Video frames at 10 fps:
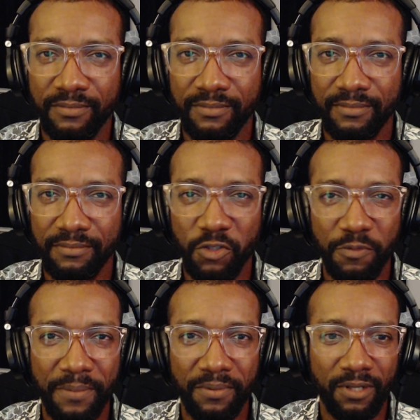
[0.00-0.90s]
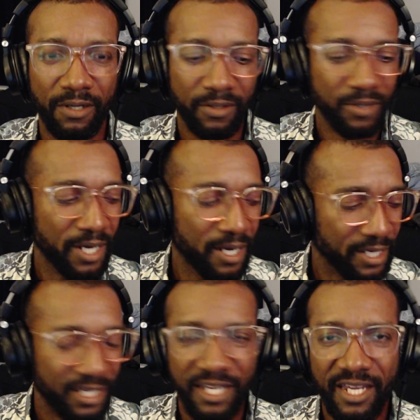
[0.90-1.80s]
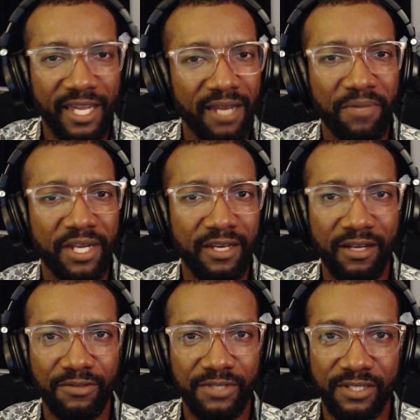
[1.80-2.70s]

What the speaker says: Most people are keying in MIDI notes.